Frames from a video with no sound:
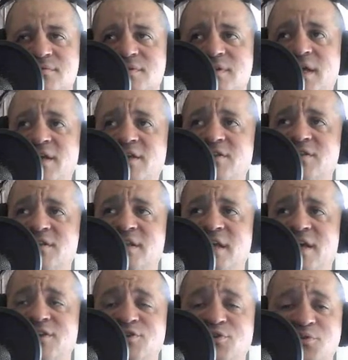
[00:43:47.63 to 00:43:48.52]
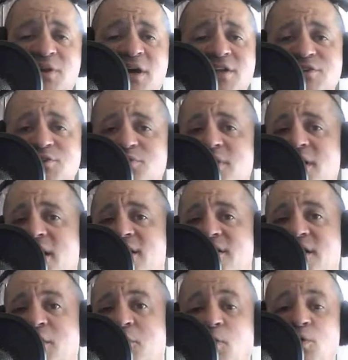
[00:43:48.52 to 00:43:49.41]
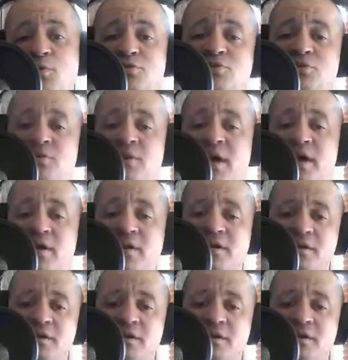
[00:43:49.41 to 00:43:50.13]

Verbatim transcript: They do not do that. They won't do that.